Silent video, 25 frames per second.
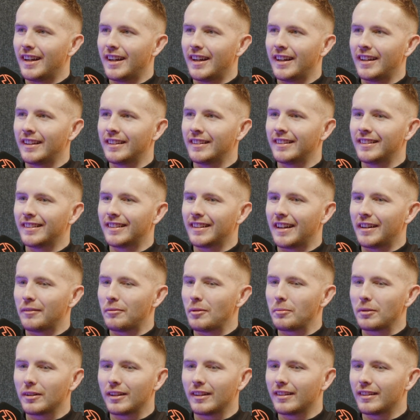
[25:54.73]
And I
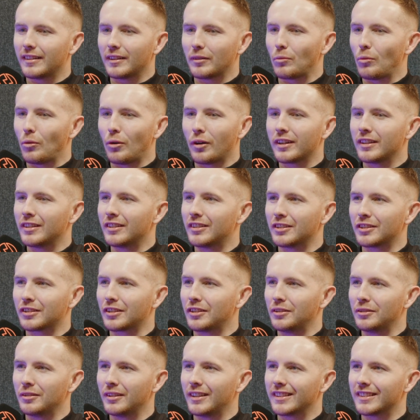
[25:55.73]
remember walking to
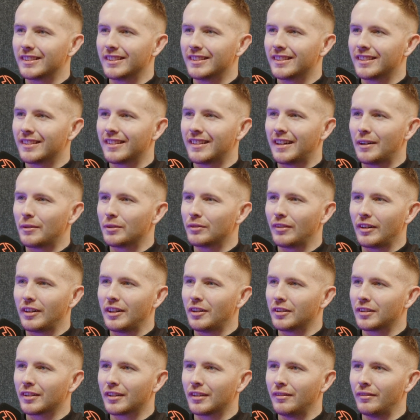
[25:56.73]
school listening to that. I was very
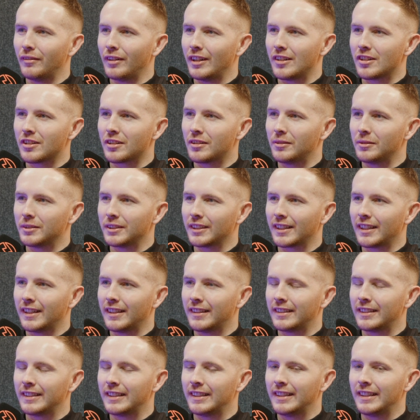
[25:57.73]
unconventional as a
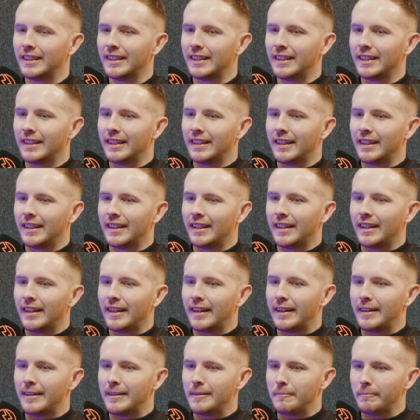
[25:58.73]
kid.
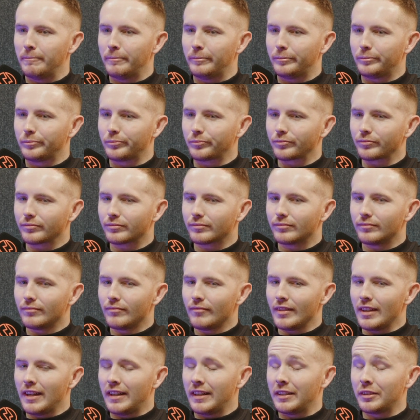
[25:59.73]
And
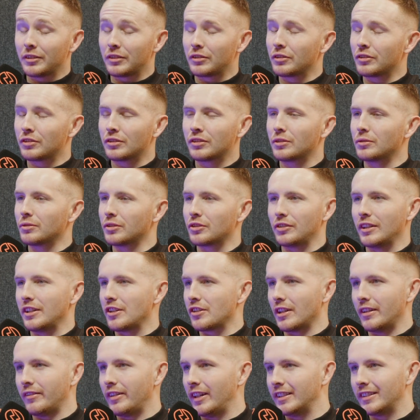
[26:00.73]
it's just so strange
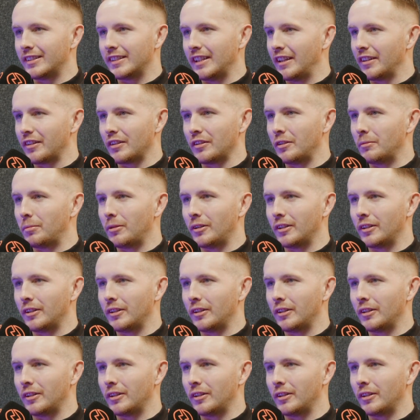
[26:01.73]
that I've had Seth on the